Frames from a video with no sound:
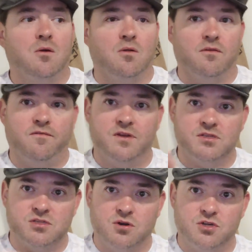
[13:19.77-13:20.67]
or the
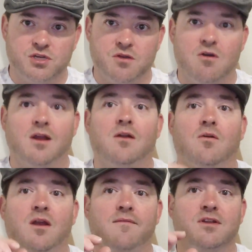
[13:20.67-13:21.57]
fish surging on it,
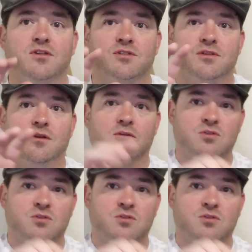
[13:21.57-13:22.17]
or even just